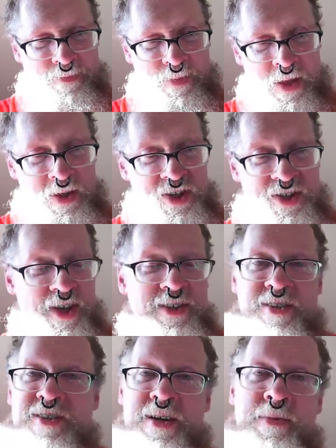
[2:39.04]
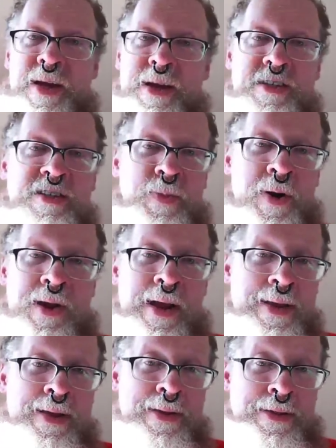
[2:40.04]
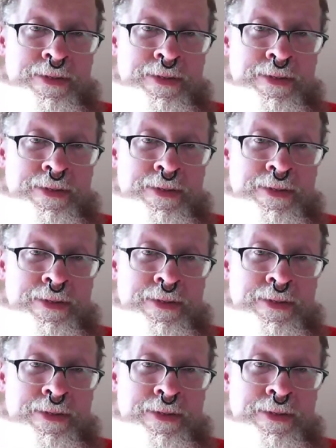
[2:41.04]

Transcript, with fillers: It just doesn't seem like a smart idea.